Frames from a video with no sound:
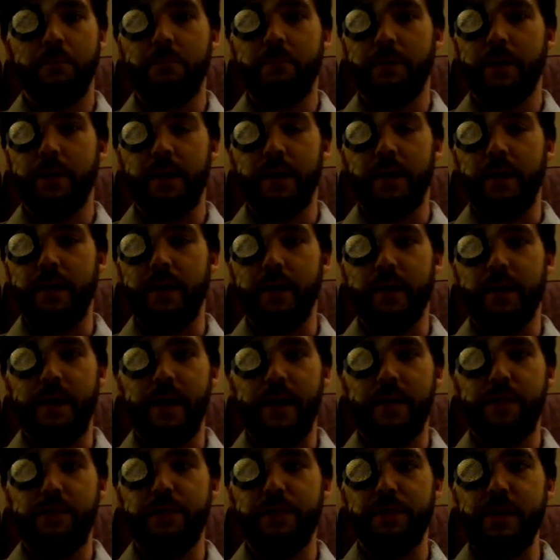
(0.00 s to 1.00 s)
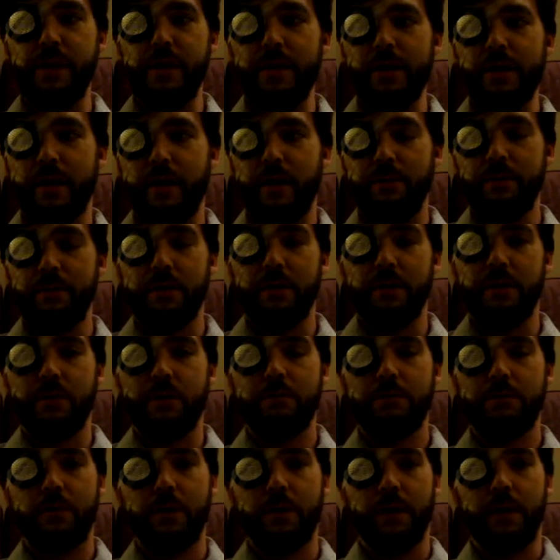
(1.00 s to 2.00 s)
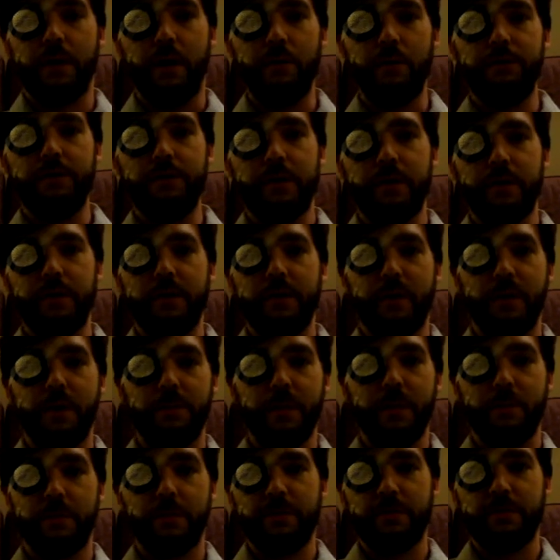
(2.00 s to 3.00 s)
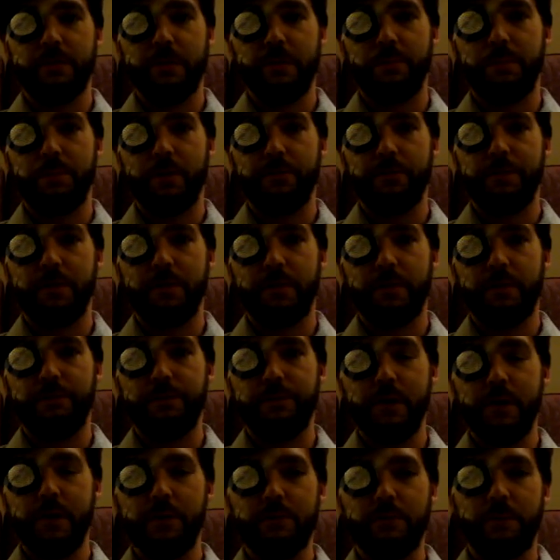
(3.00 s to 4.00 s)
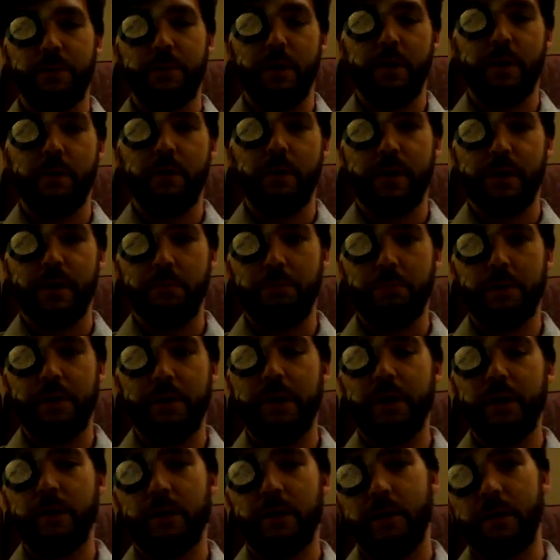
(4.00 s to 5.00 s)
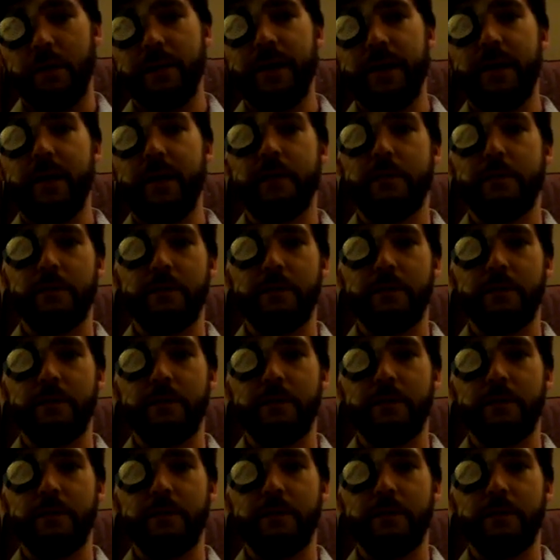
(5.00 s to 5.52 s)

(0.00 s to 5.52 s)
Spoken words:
But I think hopefully I'll be able to see perfectly fine tomorrow. I can blink and all that.